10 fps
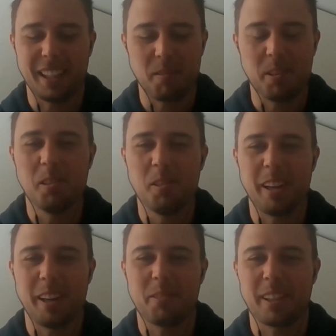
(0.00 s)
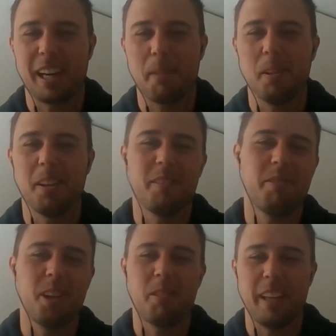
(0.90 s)
Phil for a couple
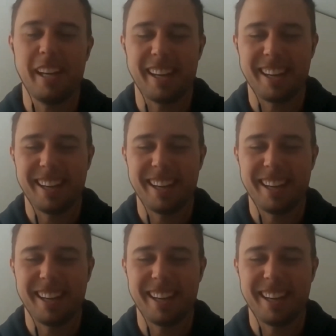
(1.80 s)
off air.